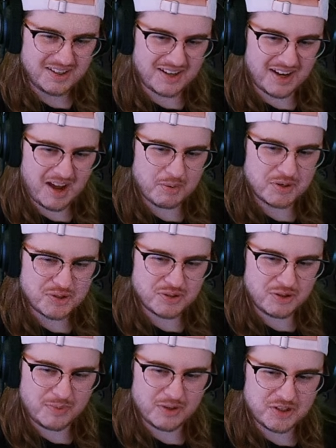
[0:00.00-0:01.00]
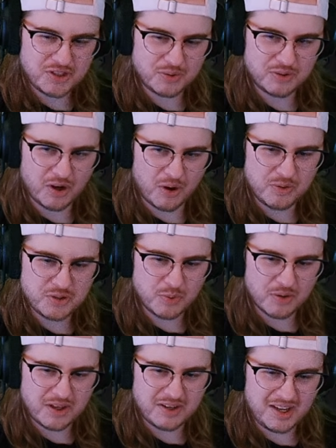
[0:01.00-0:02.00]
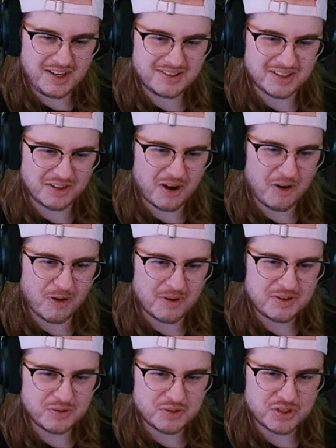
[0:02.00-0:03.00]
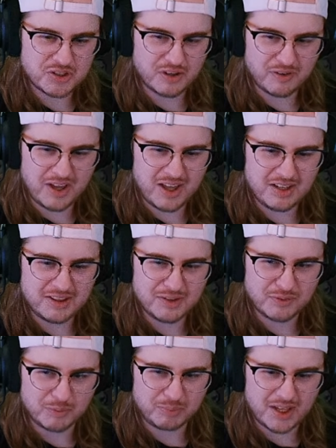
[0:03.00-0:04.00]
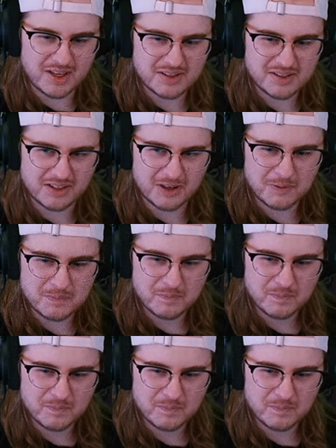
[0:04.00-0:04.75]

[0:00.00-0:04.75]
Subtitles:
I would assume they still go to where they need to go. They're just in a different place, you know?